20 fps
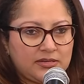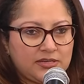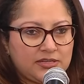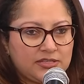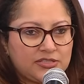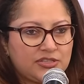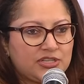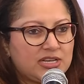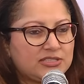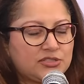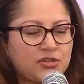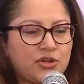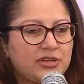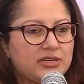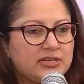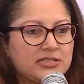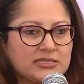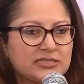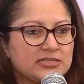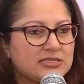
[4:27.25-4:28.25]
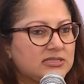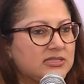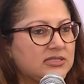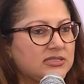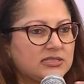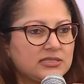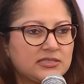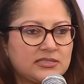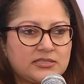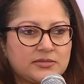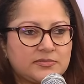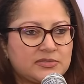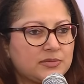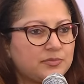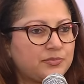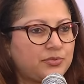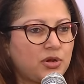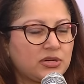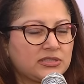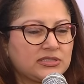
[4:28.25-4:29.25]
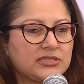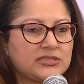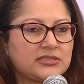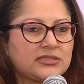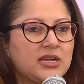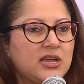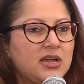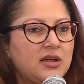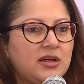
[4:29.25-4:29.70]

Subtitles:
so that's all it is, it's the systems and process.